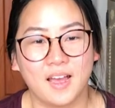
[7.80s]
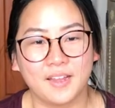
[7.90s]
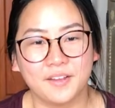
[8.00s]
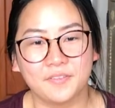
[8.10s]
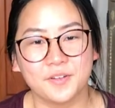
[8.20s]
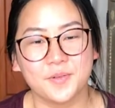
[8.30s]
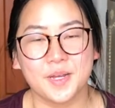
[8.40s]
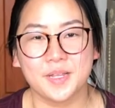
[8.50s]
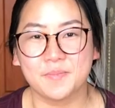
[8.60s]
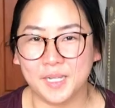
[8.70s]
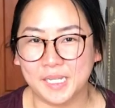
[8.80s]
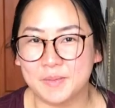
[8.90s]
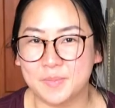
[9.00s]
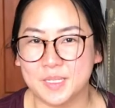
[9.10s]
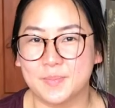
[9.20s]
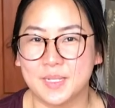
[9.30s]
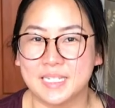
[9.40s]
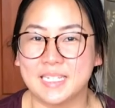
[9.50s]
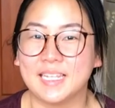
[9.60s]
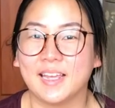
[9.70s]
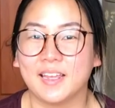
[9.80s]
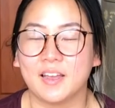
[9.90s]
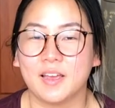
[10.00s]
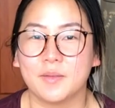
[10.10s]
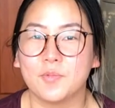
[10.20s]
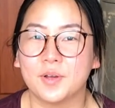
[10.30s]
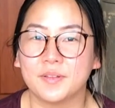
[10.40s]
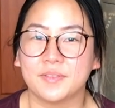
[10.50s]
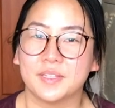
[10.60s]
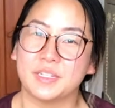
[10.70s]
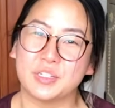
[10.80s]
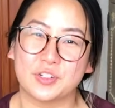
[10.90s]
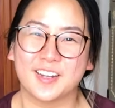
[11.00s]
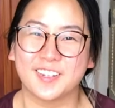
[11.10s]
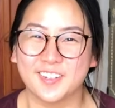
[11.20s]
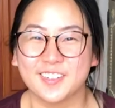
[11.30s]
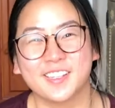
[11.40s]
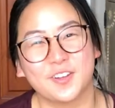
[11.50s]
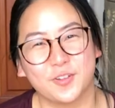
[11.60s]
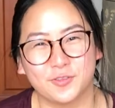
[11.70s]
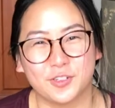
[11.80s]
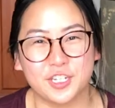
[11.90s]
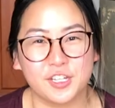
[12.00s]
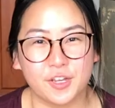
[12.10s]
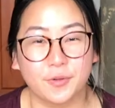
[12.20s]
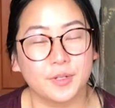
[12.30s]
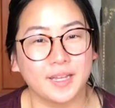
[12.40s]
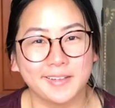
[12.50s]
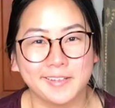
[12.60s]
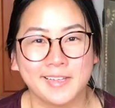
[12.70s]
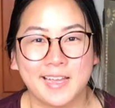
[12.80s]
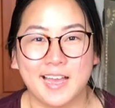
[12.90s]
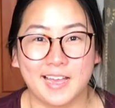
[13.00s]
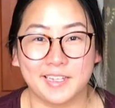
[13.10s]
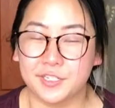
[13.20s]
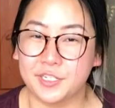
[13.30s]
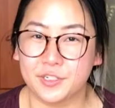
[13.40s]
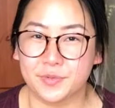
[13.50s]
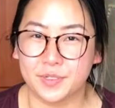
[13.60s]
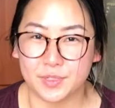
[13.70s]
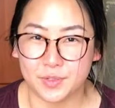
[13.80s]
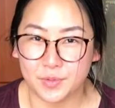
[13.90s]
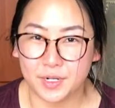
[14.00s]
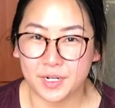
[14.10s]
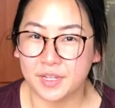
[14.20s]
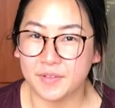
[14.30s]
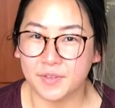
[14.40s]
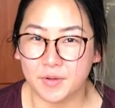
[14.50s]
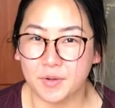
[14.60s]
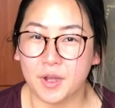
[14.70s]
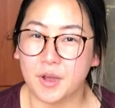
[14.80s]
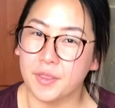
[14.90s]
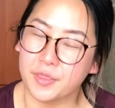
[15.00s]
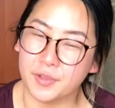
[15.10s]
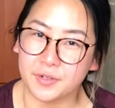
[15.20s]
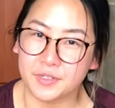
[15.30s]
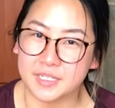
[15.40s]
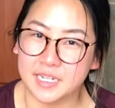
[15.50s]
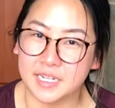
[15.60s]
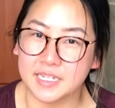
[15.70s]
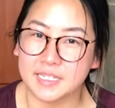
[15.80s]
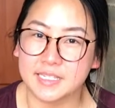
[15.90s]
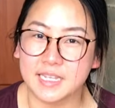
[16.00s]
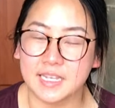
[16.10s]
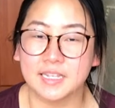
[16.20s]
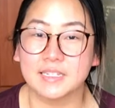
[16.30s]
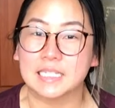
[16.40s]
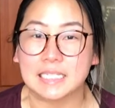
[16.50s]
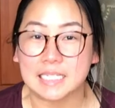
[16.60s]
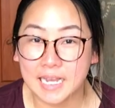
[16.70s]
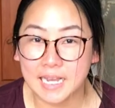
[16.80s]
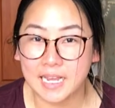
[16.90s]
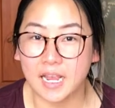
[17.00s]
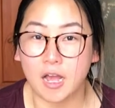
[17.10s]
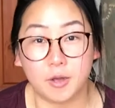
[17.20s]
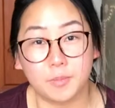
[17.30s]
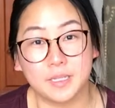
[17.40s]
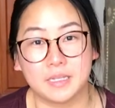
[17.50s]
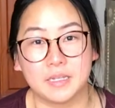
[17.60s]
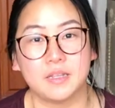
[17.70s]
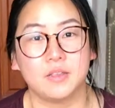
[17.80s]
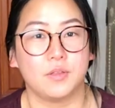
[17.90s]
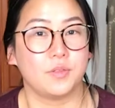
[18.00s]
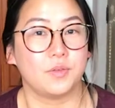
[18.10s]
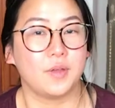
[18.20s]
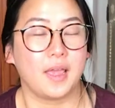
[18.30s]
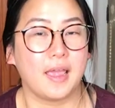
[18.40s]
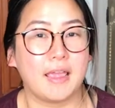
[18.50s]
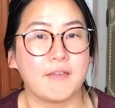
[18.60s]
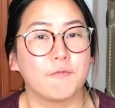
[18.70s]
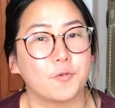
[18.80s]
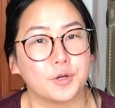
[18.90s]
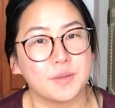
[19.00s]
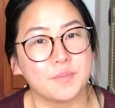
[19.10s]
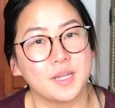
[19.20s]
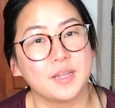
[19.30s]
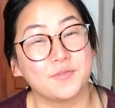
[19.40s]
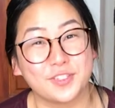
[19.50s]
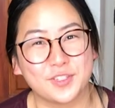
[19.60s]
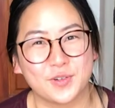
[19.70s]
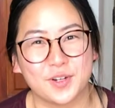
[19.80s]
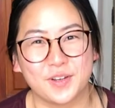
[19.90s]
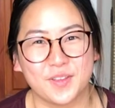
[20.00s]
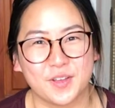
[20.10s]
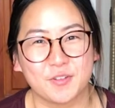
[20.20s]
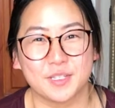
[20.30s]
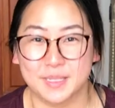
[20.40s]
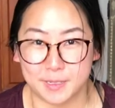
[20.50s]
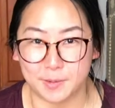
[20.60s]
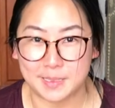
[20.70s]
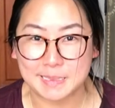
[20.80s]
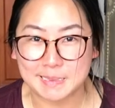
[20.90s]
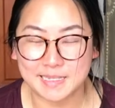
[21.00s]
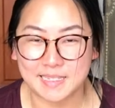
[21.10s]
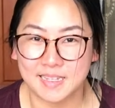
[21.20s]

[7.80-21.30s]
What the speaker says: Hi everyone, my name is Mindy and I'm one of the instructors at OG Yoga. I teach restorative yoga on Thursdays, and today I'll be leading you through a 40-minute restorative yoga sequence.